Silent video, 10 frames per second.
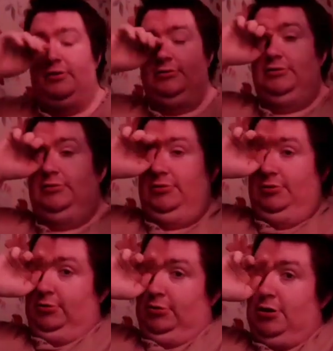
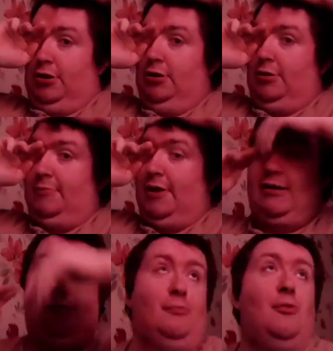Oh, God, I'm
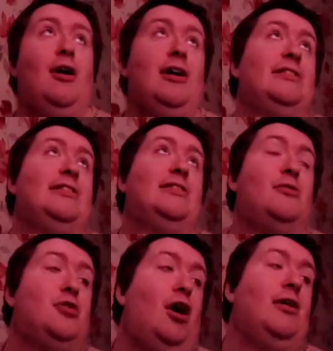lacking. Why is he so
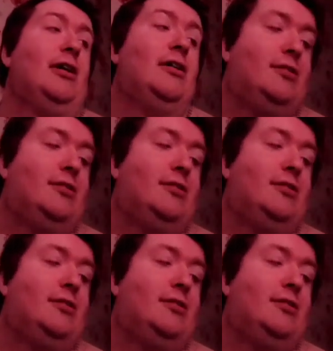tiring?